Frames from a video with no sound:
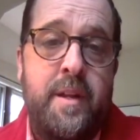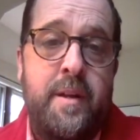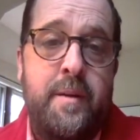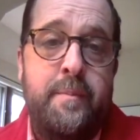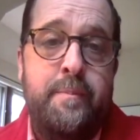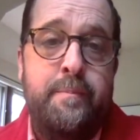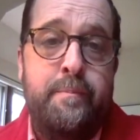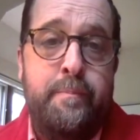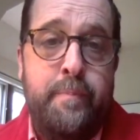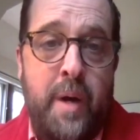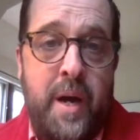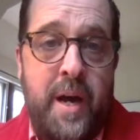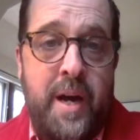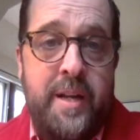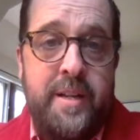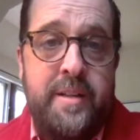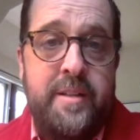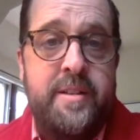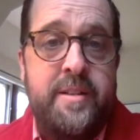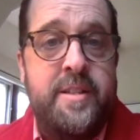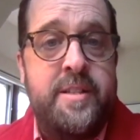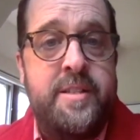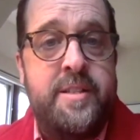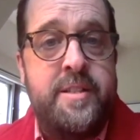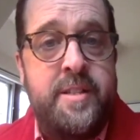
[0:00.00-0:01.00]
But
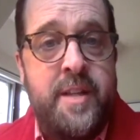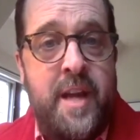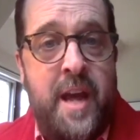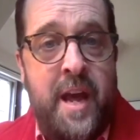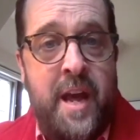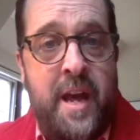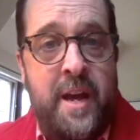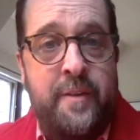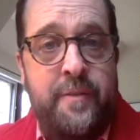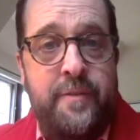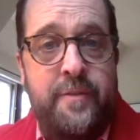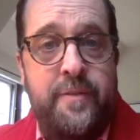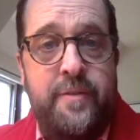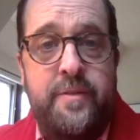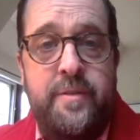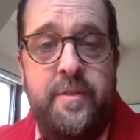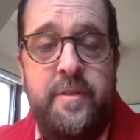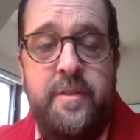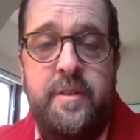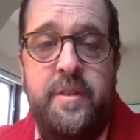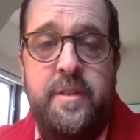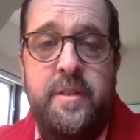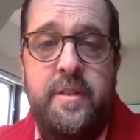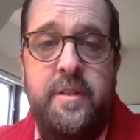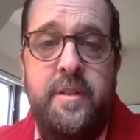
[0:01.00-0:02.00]
the staff
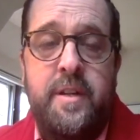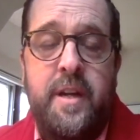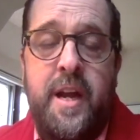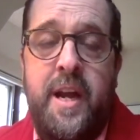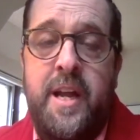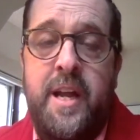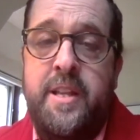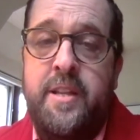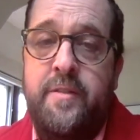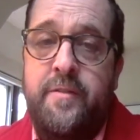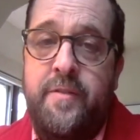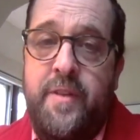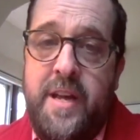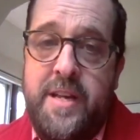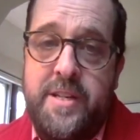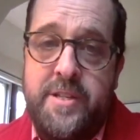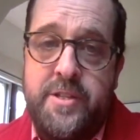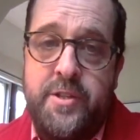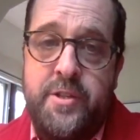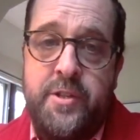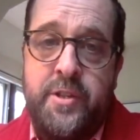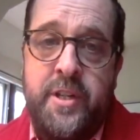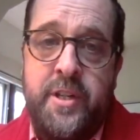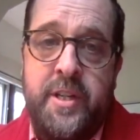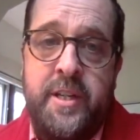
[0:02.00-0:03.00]
and the
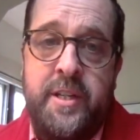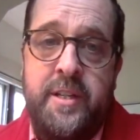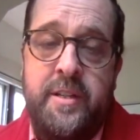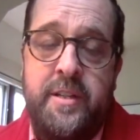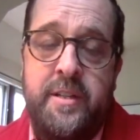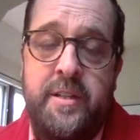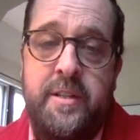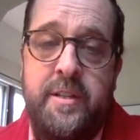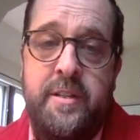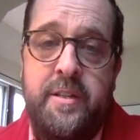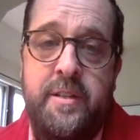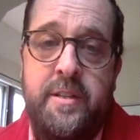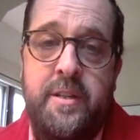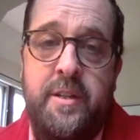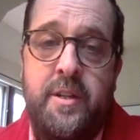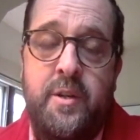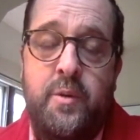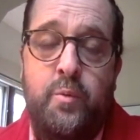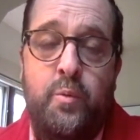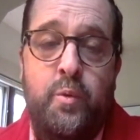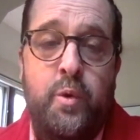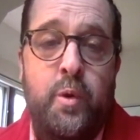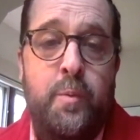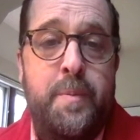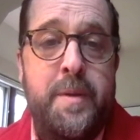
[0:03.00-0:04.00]
vestry
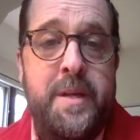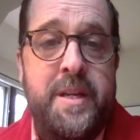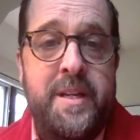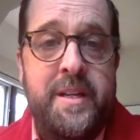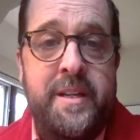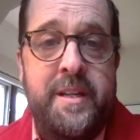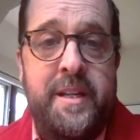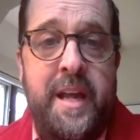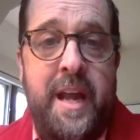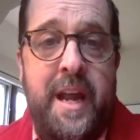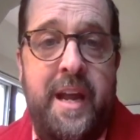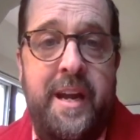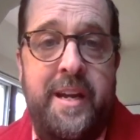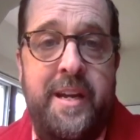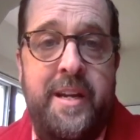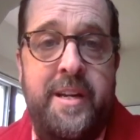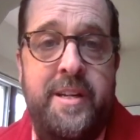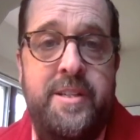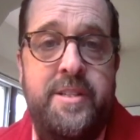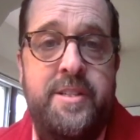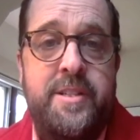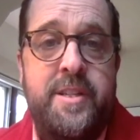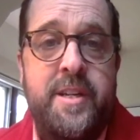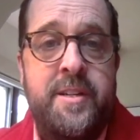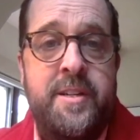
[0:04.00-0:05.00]
will be
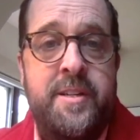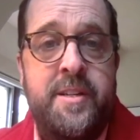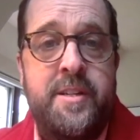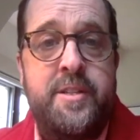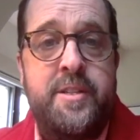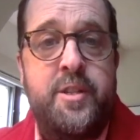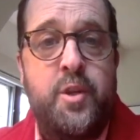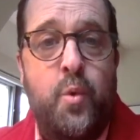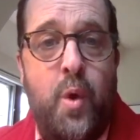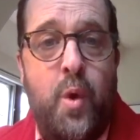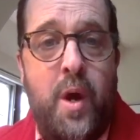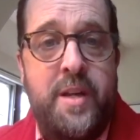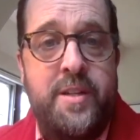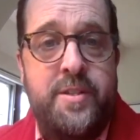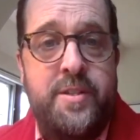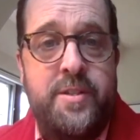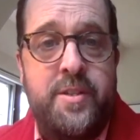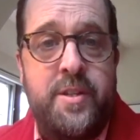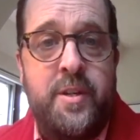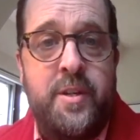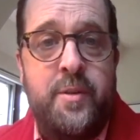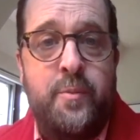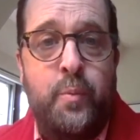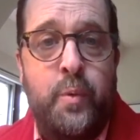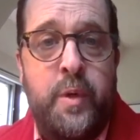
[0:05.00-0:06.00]
engaged in this
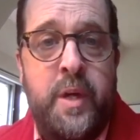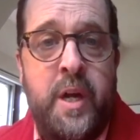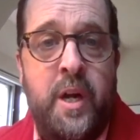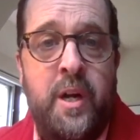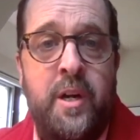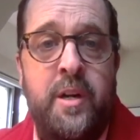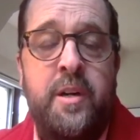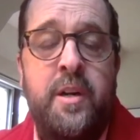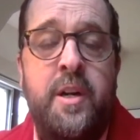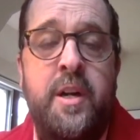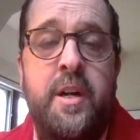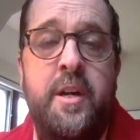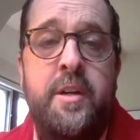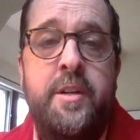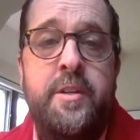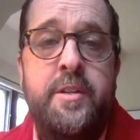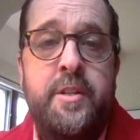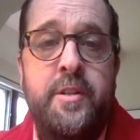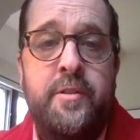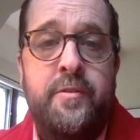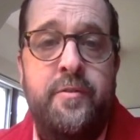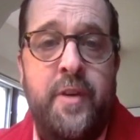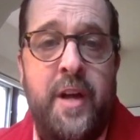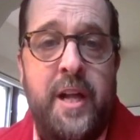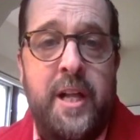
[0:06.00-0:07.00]
question. We are
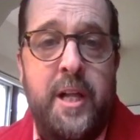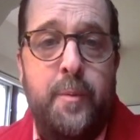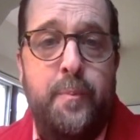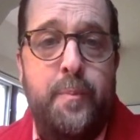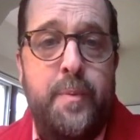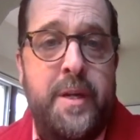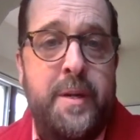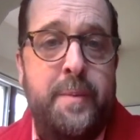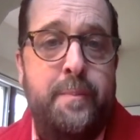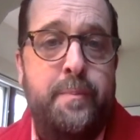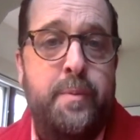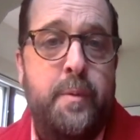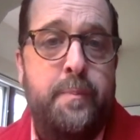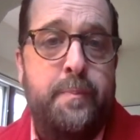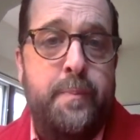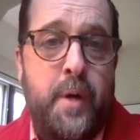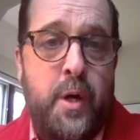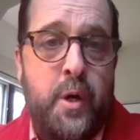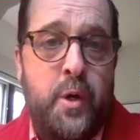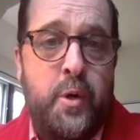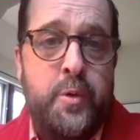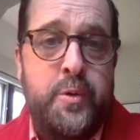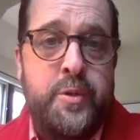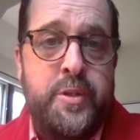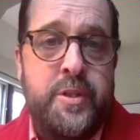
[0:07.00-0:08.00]
developing
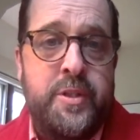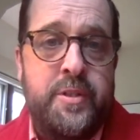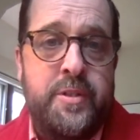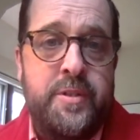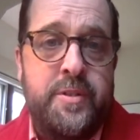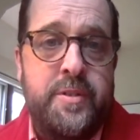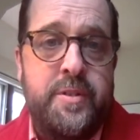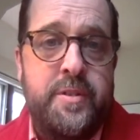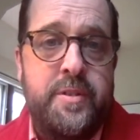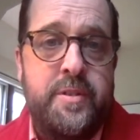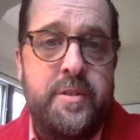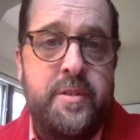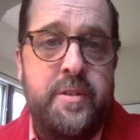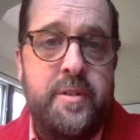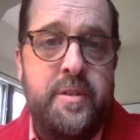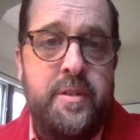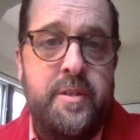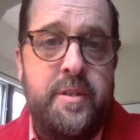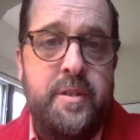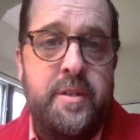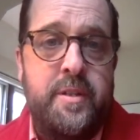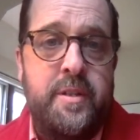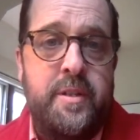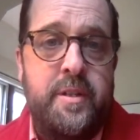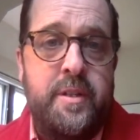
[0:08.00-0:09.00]
proposals
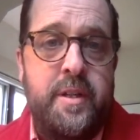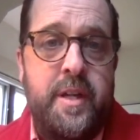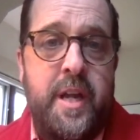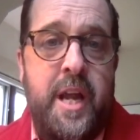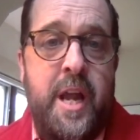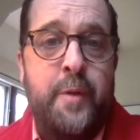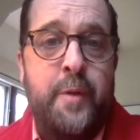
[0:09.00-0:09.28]
and